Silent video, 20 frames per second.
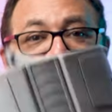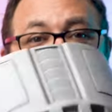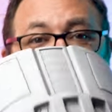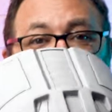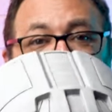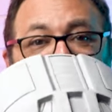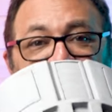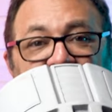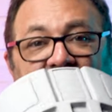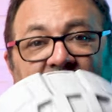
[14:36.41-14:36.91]

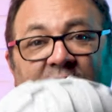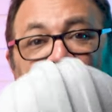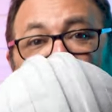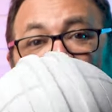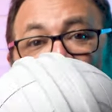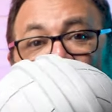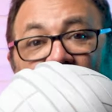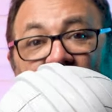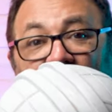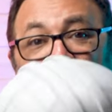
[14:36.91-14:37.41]
using
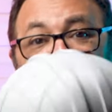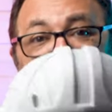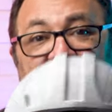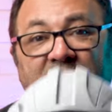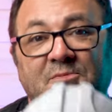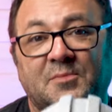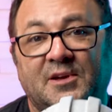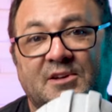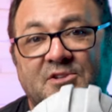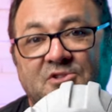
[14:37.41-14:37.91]
gloves
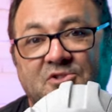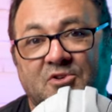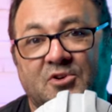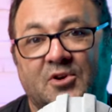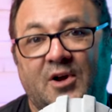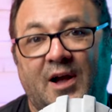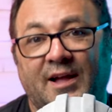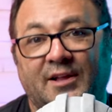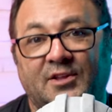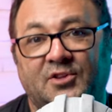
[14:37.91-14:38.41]
to make
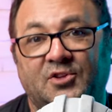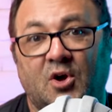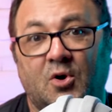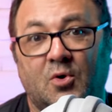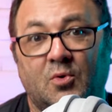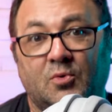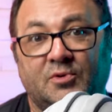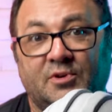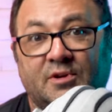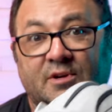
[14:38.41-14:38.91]
sure I
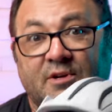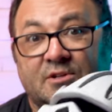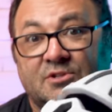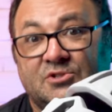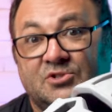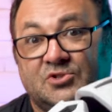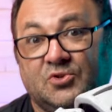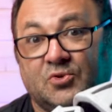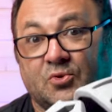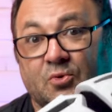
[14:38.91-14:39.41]
don't
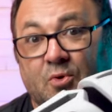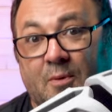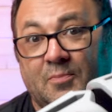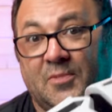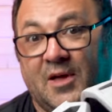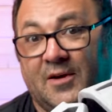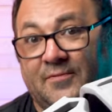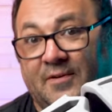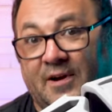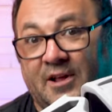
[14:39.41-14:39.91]
screw up
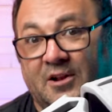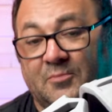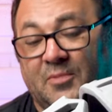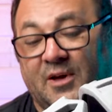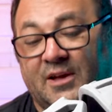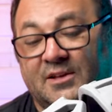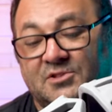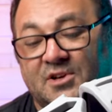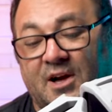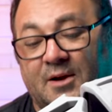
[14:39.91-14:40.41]
that final
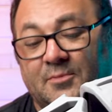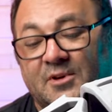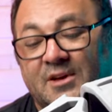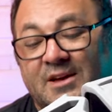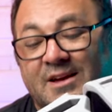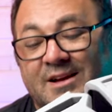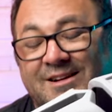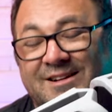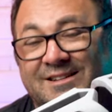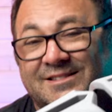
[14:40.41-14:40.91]
paint job,
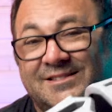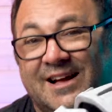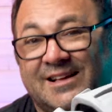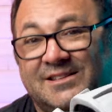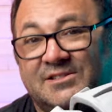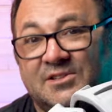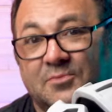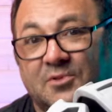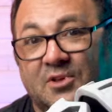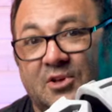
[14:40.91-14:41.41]
because
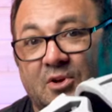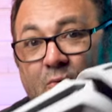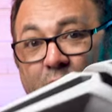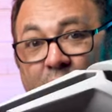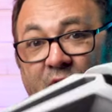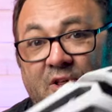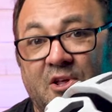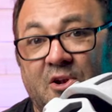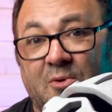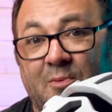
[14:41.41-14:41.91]
that's something you
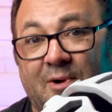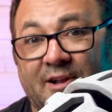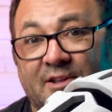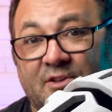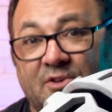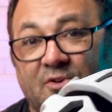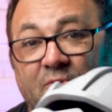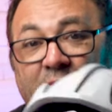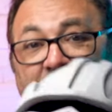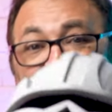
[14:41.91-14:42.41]
really don't want to
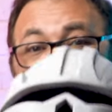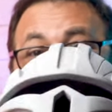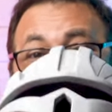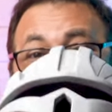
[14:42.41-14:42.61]
do